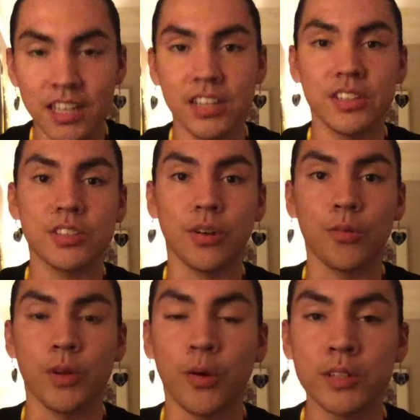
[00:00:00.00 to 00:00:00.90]
So
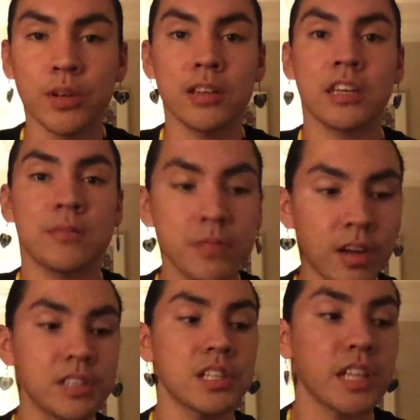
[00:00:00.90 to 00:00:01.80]
we always want to
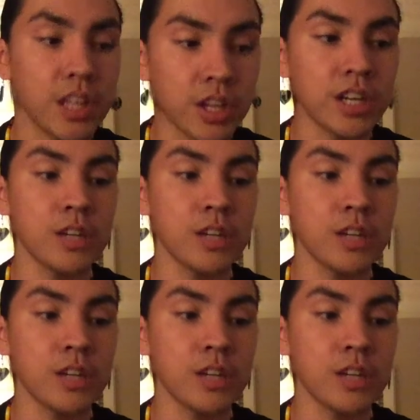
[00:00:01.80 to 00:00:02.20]
constantly learn.